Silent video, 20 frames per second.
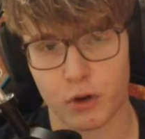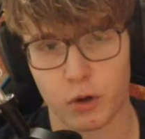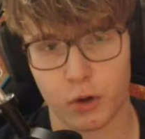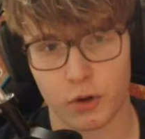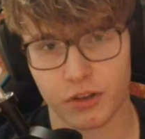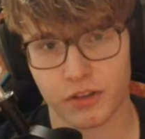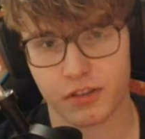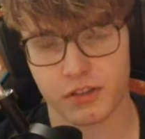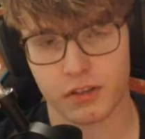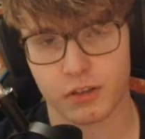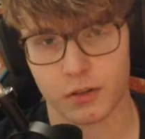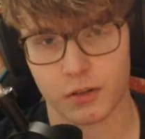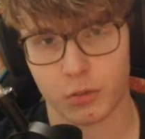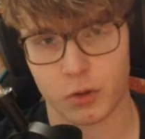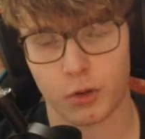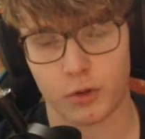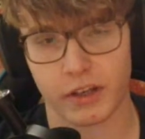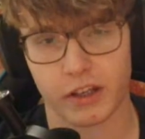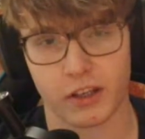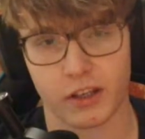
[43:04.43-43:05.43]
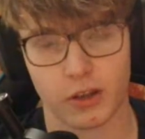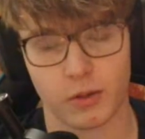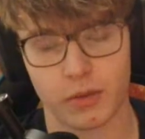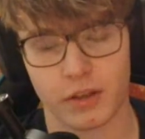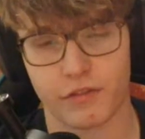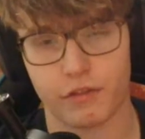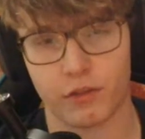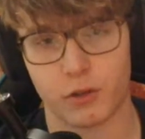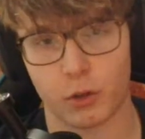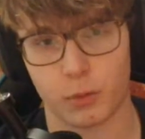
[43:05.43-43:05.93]
Davos World
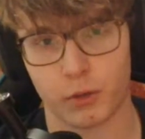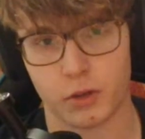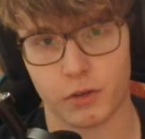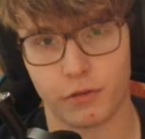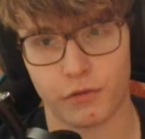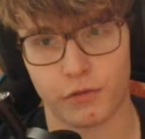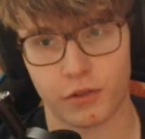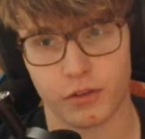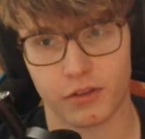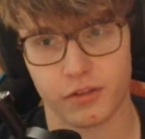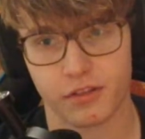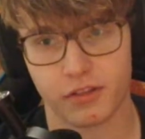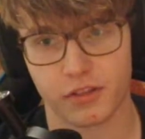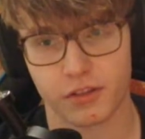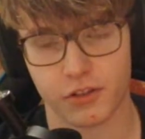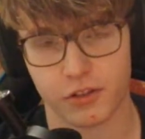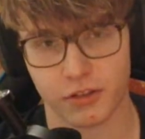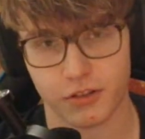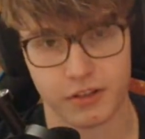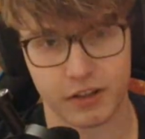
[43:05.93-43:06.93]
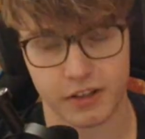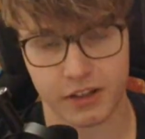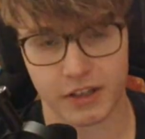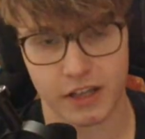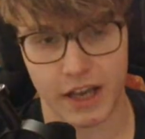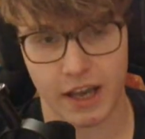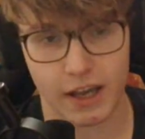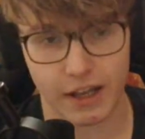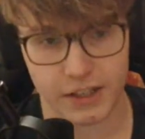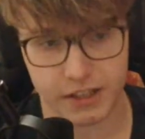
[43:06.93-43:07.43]
Economic Forum conference. Should
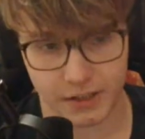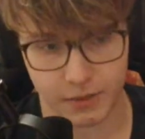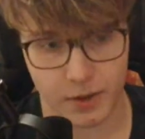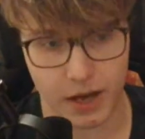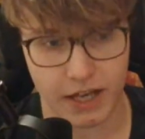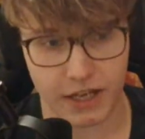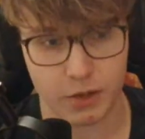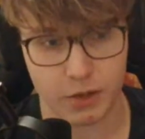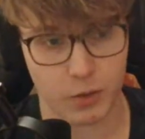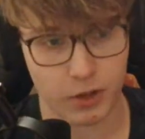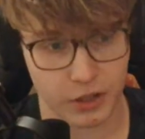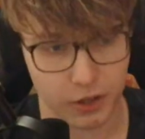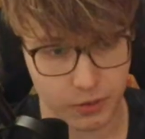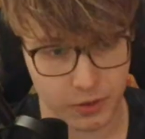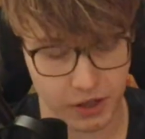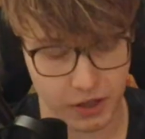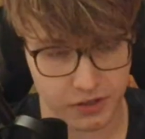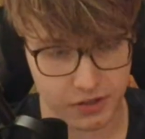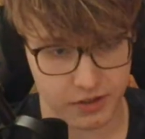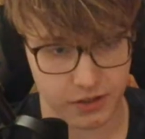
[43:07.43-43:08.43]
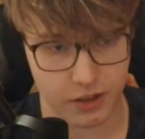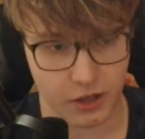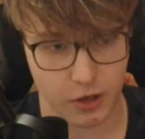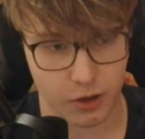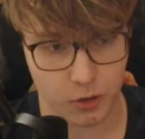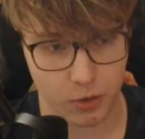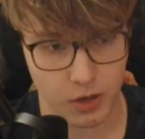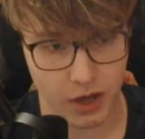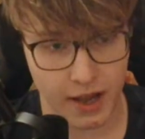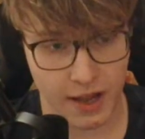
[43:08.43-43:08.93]
to anyone who doesn't
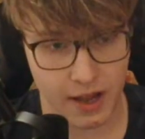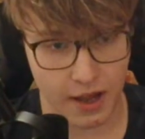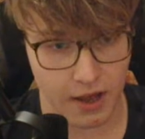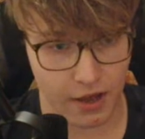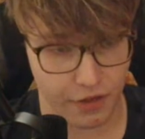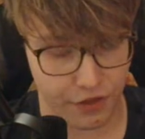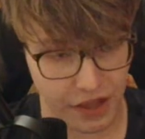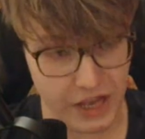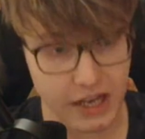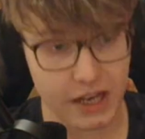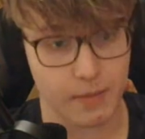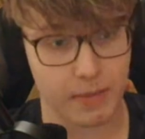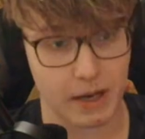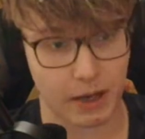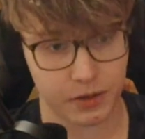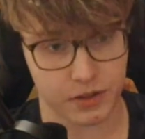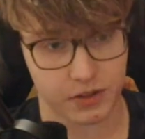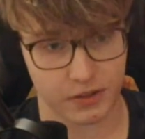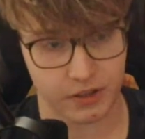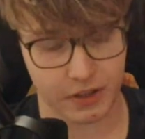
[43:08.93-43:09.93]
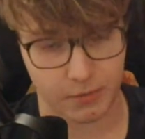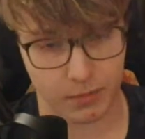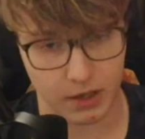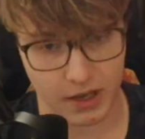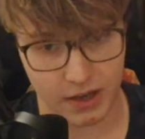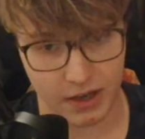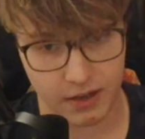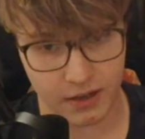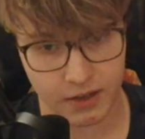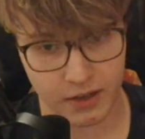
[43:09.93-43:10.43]
know a thing about Tony
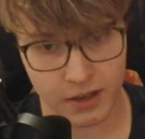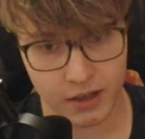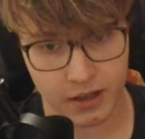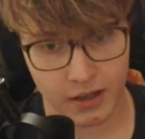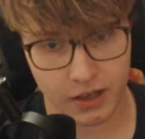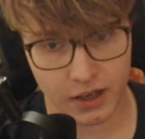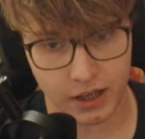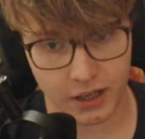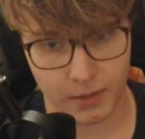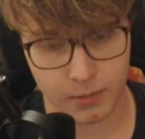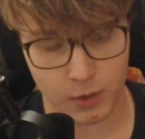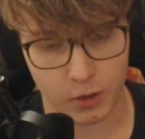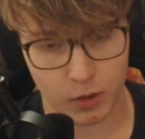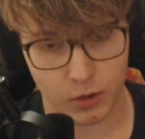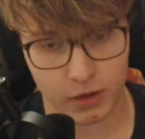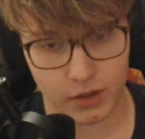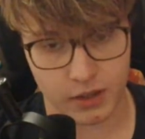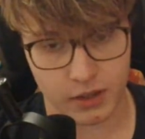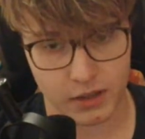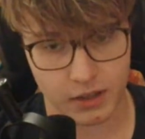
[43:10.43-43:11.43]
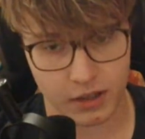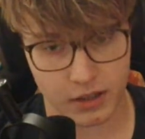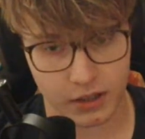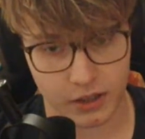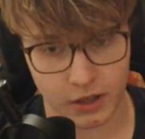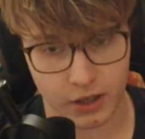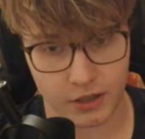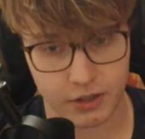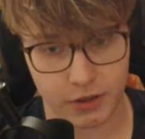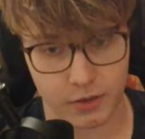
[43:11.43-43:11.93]
Blair, and I'm not,
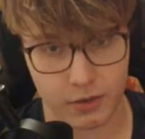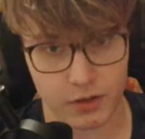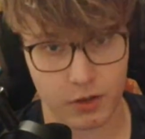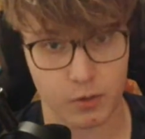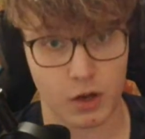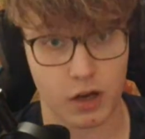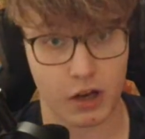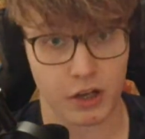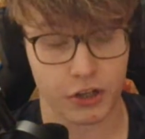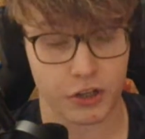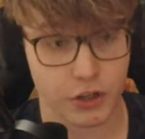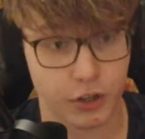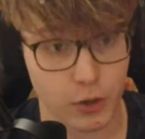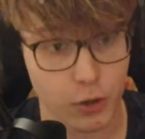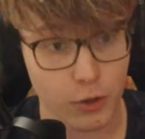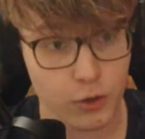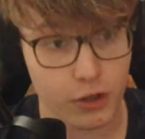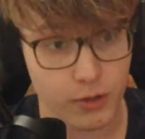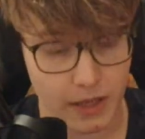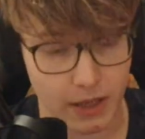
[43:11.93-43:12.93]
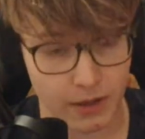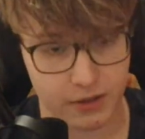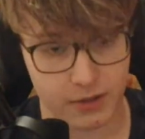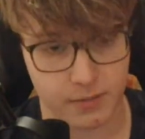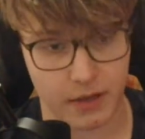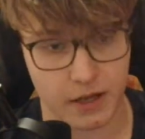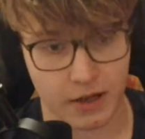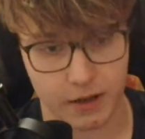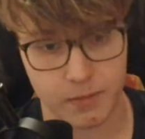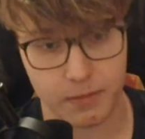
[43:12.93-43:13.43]
you know, I don't know a huge
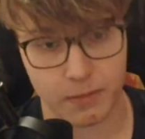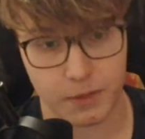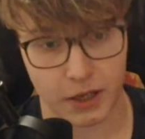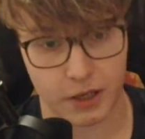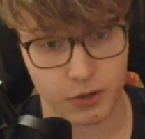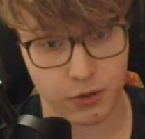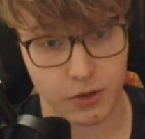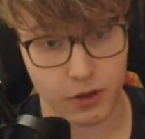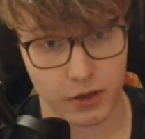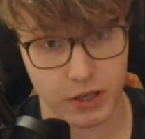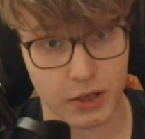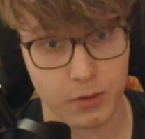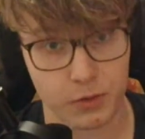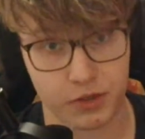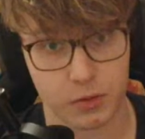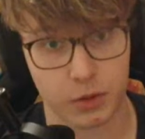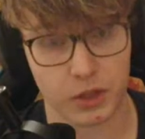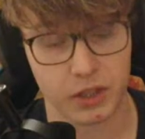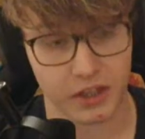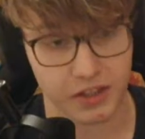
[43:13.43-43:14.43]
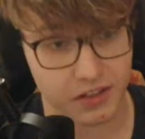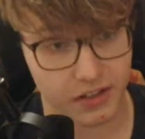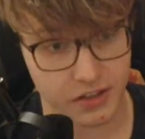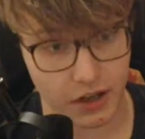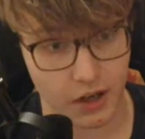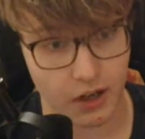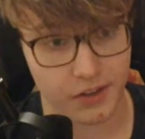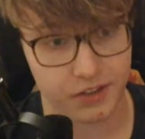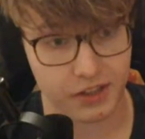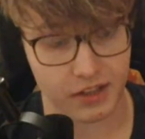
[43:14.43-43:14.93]
amount about him, but I do know he was the one that
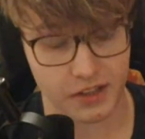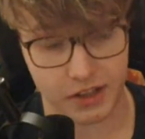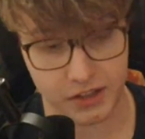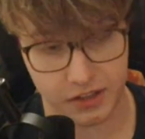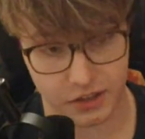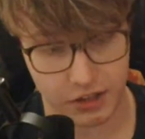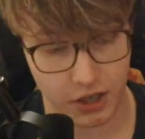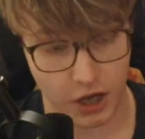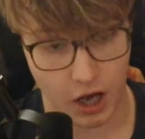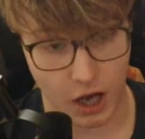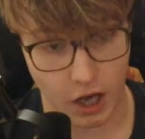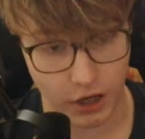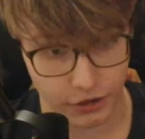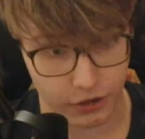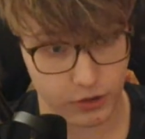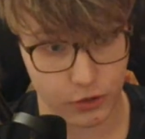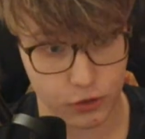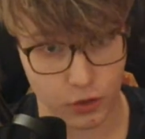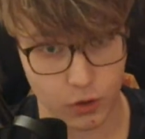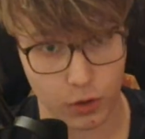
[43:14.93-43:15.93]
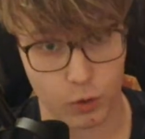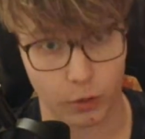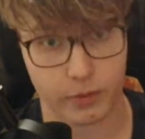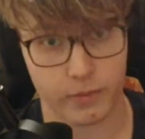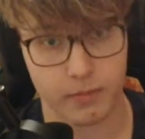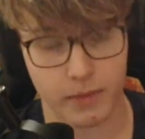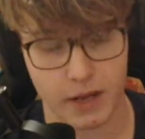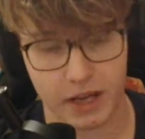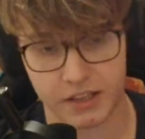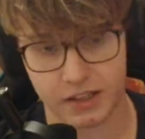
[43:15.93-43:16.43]
started this
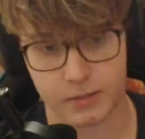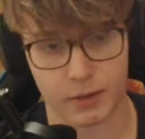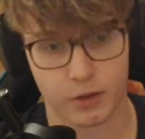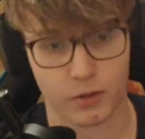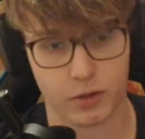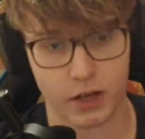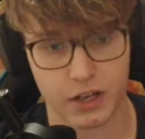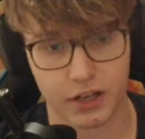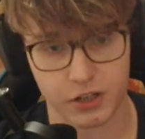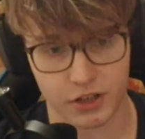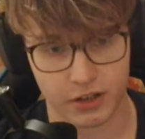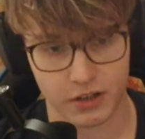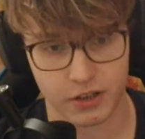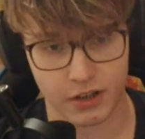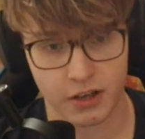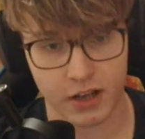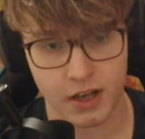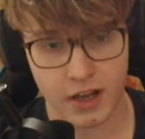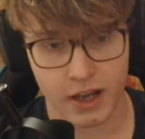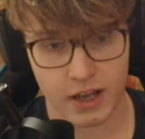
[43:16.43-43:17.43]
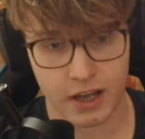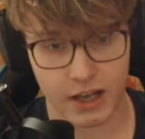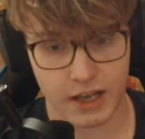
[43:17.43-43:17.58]
uncontrolled mass immigration.